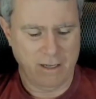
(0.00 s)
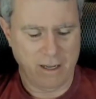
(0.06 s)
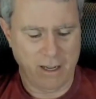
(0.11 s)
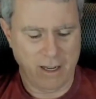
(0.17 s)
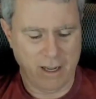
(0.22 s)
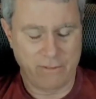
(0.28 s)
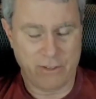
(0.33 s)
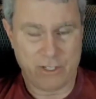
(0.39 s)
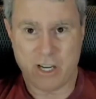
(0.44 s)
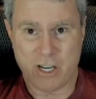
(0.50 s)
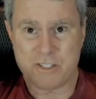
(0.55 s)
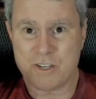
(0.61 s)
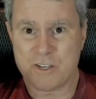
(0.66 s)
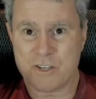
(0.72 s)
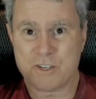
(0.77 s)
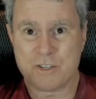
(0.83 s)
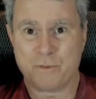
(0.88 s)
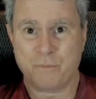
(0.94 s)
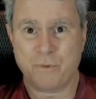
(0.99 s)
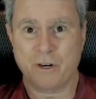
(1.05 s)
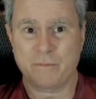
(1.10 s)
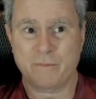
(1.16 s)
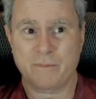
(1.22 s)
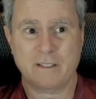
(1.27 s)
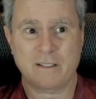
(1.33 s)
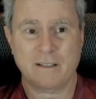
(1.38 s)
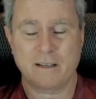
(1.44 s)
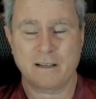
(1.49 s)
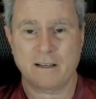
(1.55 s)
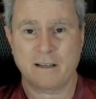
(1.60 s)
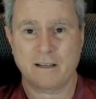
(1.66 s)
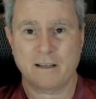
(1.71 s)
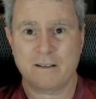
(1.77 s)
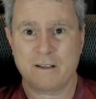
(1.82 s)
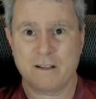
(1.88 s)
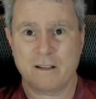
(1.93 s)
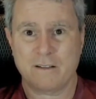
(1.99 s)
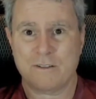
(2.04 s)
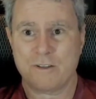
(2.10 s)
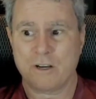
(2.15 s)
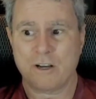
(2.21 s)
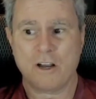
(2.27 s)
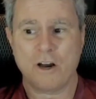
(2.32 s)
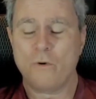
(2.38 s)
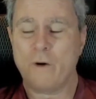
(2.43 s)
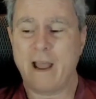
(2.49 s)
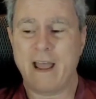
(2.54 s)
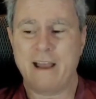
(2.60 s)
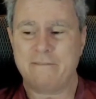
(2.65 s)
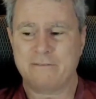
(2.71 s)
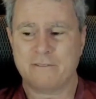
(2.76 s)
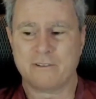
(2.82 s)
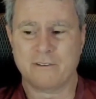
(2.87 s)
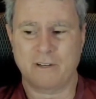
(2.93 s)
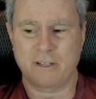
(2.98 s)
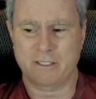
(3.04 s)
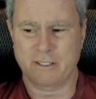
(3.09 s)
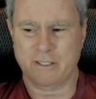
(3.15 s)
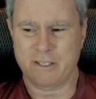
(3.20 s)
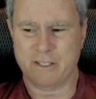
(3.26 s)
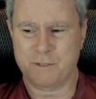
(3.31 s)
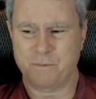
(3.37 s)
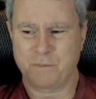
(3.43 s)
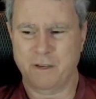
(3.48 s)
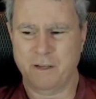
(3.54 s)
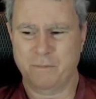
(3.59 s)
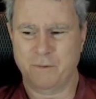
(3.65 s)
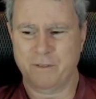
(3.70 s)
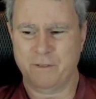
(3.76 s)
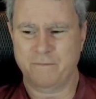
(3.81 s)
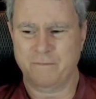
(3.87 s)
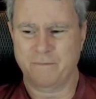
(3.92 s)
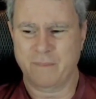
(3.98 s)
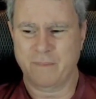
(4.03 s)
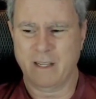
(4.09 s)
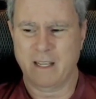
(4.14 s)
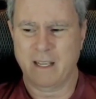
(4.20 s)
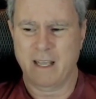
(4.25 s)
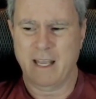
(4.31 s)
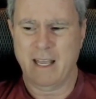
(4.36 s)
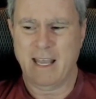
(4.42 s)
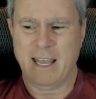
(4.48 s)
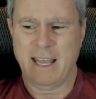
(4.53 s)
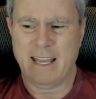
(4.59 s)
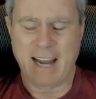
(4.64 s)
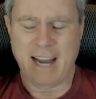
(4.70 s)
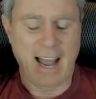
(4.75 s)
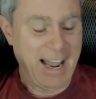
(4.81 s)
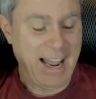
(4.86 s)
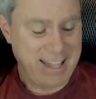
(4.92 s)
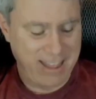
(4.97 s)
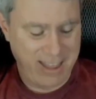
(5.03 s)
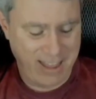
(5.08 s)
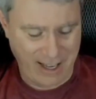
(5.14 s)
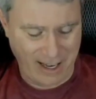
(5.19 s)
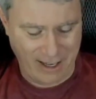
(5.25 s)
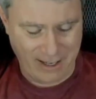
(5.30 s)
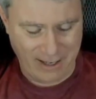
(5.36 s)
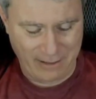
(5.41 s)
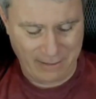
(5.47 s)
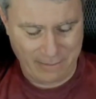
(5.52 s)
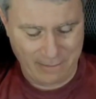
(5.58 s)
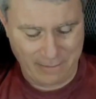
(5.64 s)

of a Justice Department to go after all of these people. And I think,